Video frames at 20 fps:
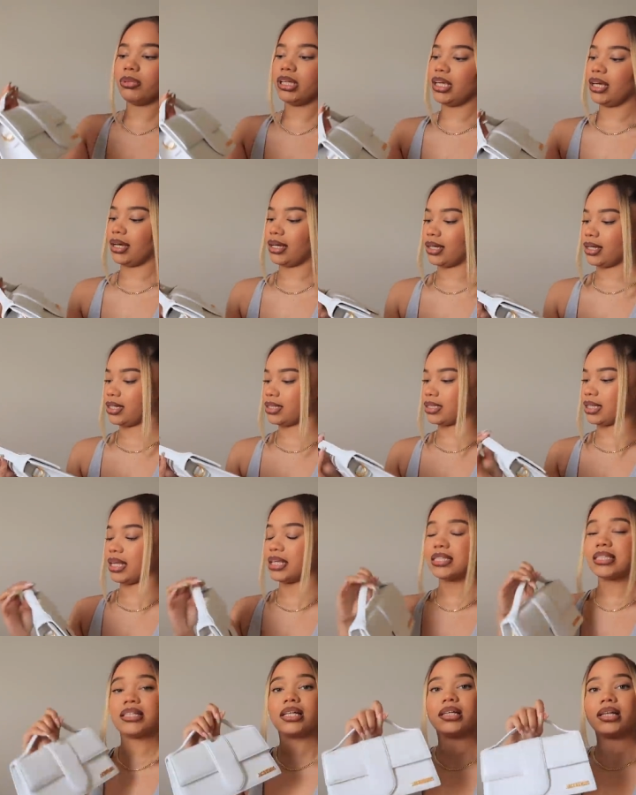because
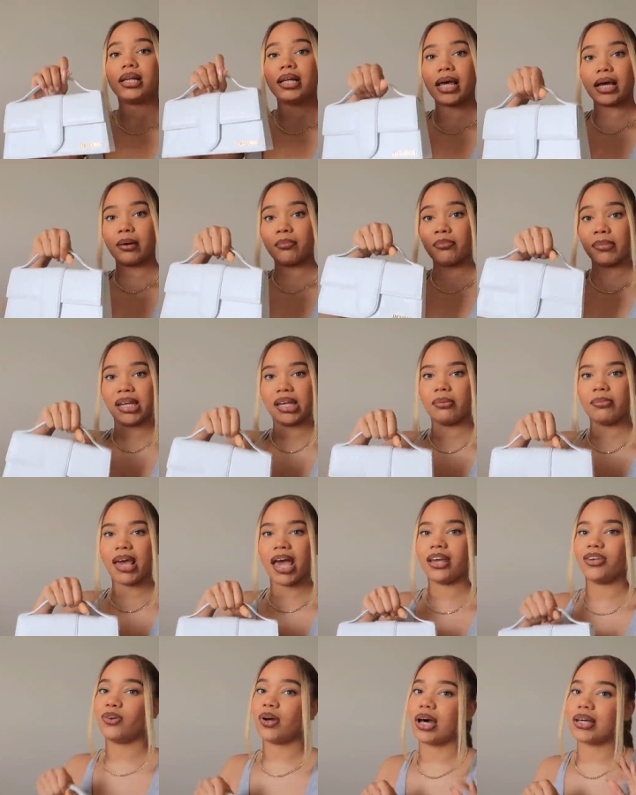it's still like a mini
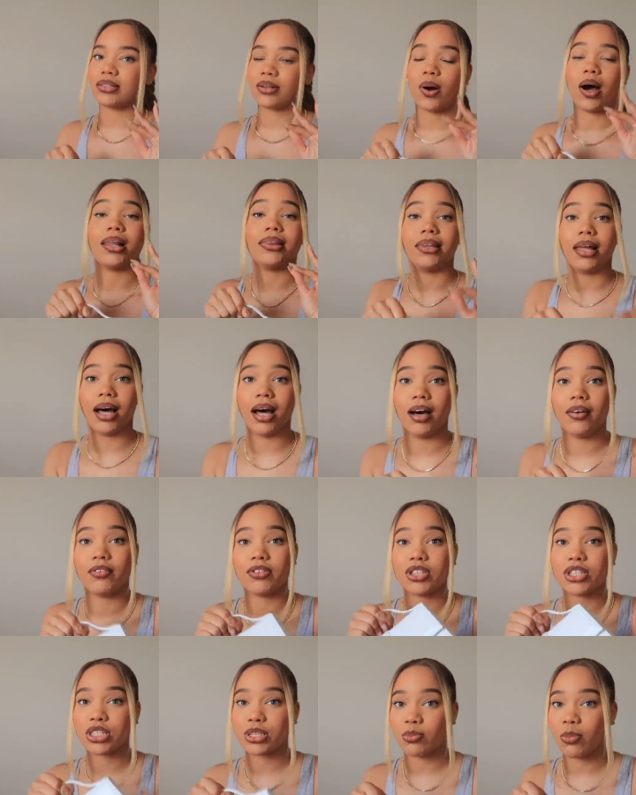bag. You guys know I
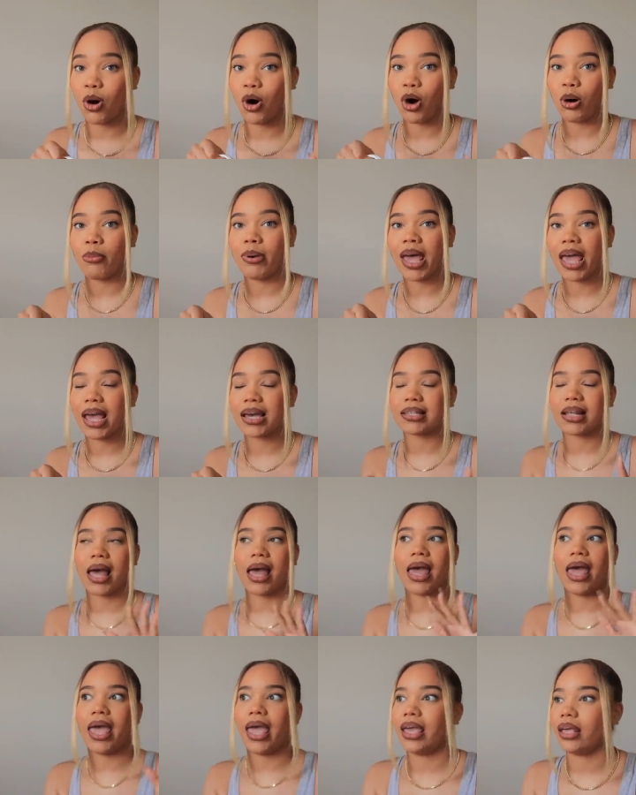love small bags. I
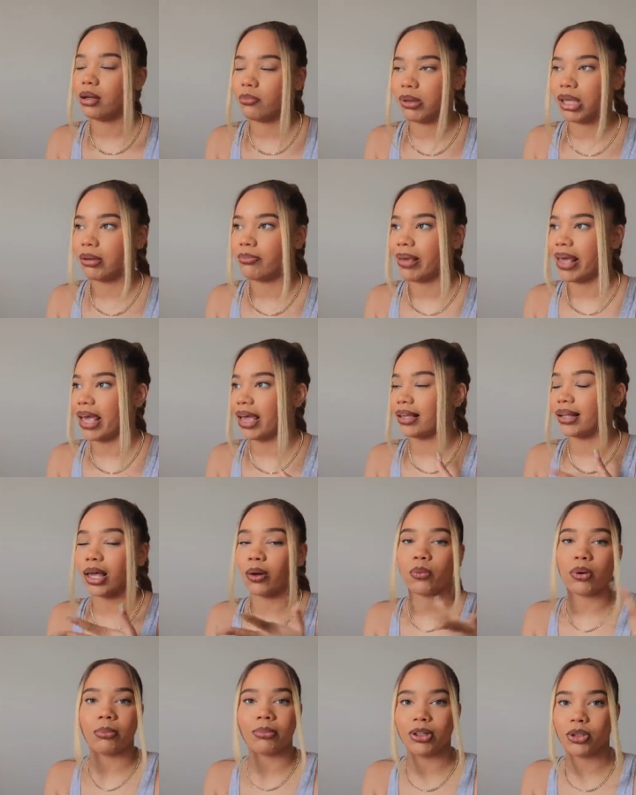hate a big bag.
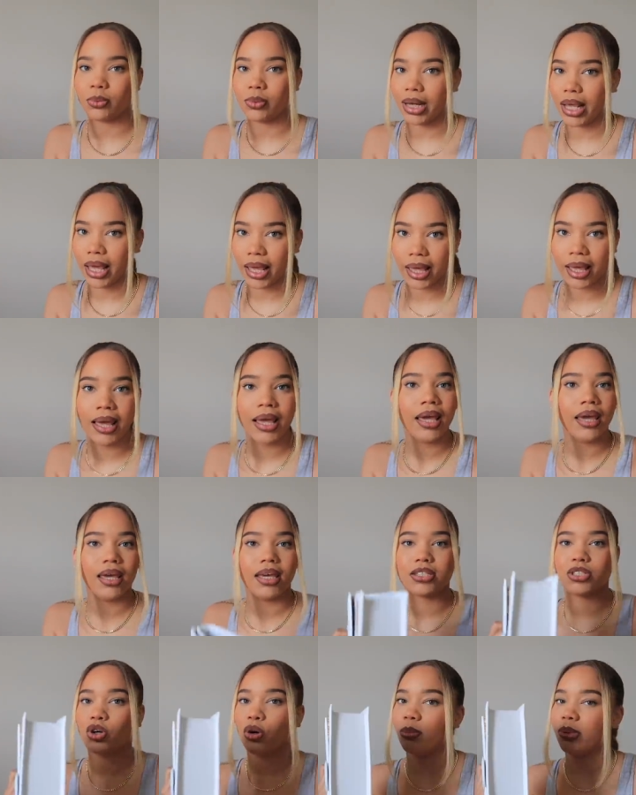Like what am I do with that?
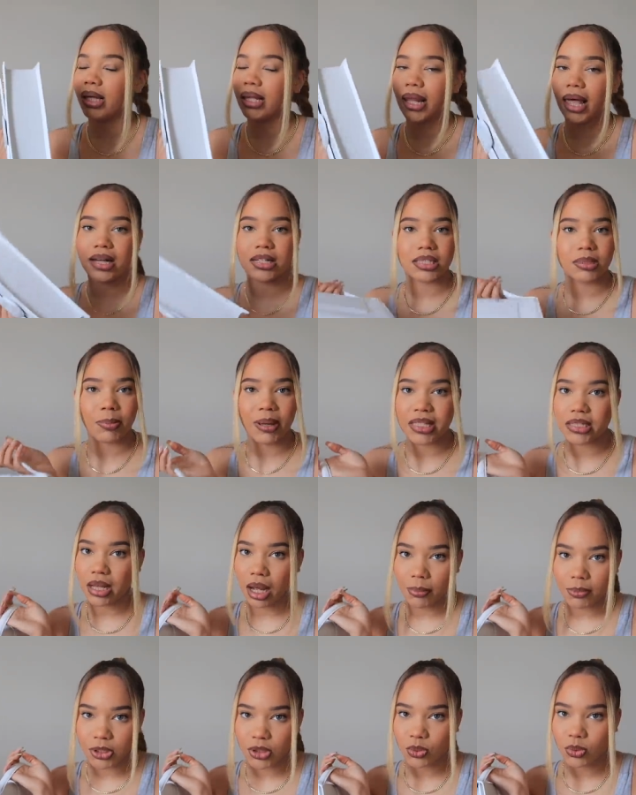It's gonna be a lot of space and
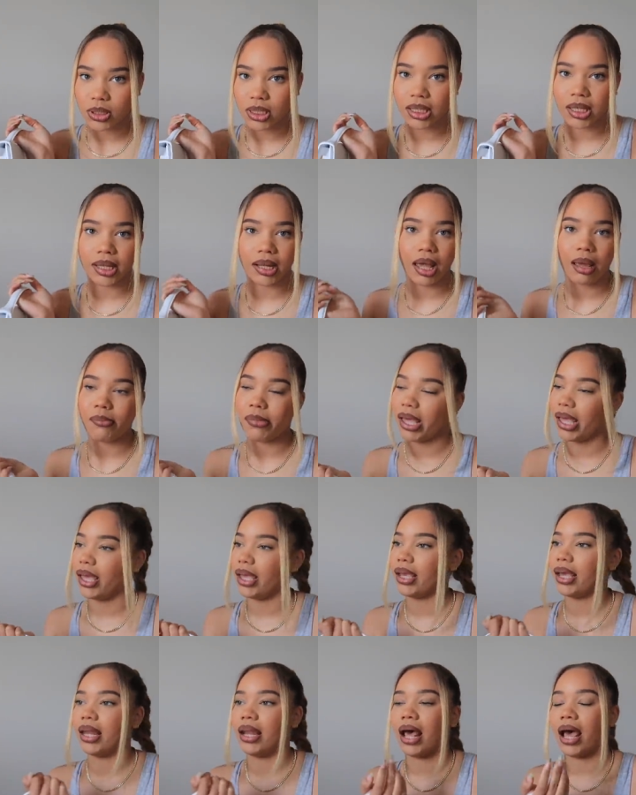opportunity in that
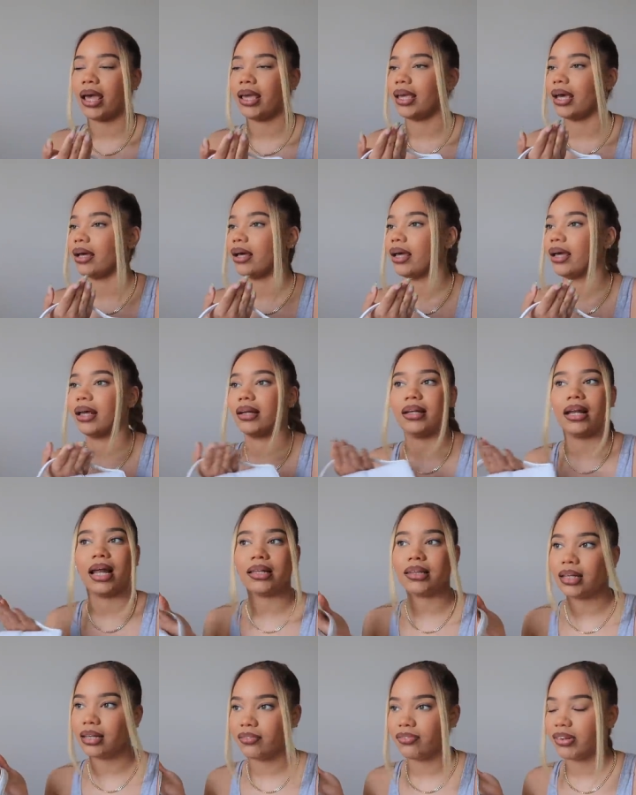bag and I ain't got
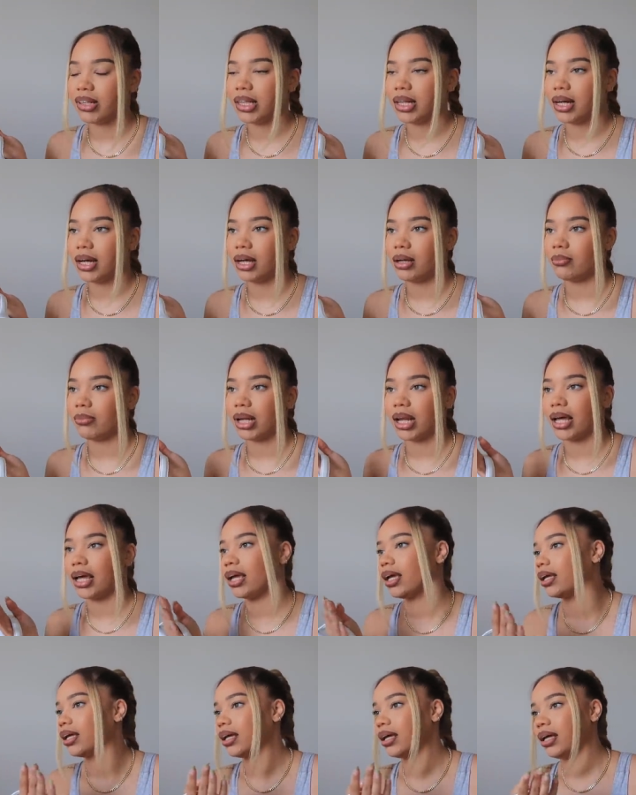nothing to fill it up.
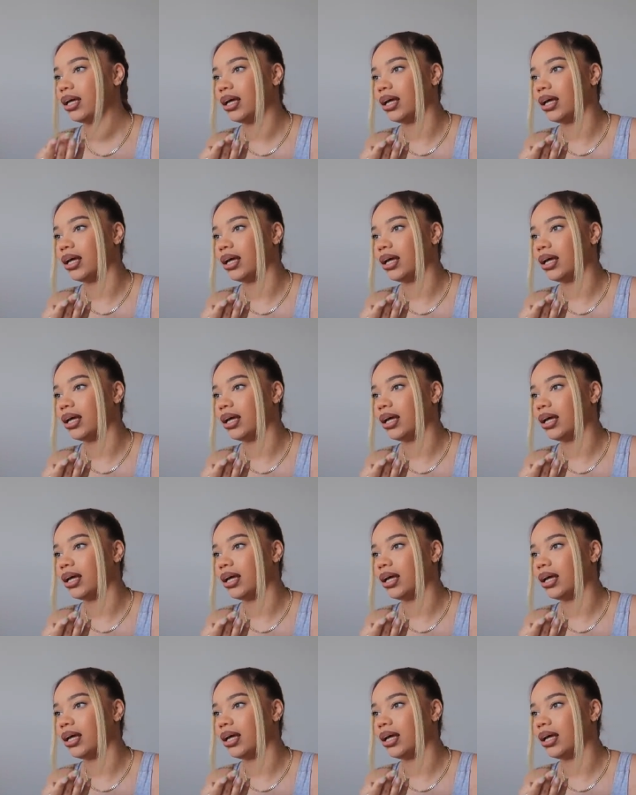Like